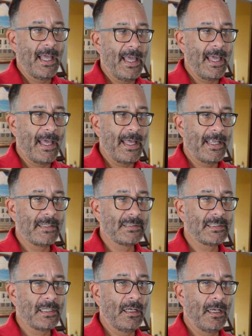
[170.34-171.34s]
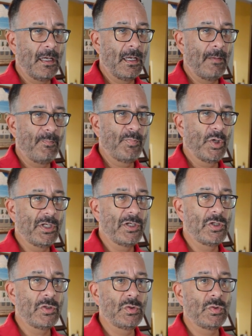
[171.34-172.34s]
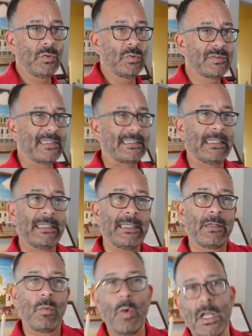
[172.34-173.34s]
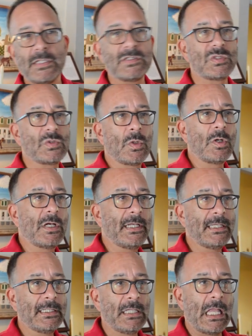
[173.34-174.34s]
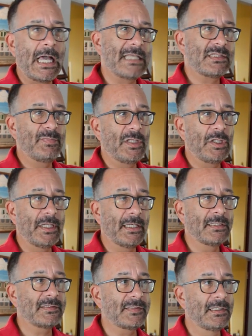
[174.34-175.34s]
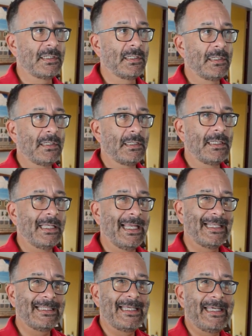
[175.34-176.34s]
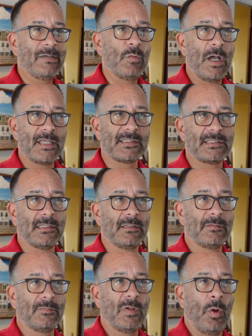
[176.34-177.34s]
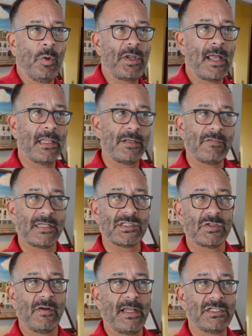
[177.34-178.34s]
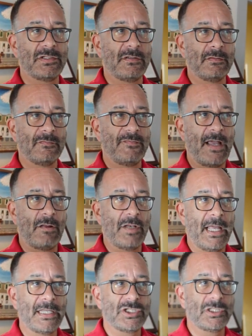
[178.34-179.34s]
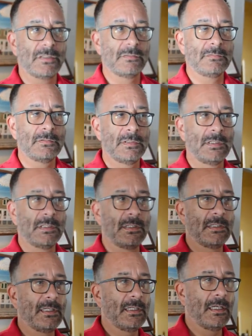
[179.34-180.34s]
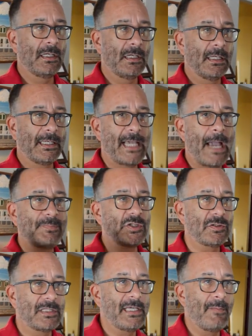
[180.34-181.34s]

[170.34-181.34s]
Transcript: and uh, put new, sleek, one story glass buildings. In Key West, Old Island Restoration Foundation uh, captured the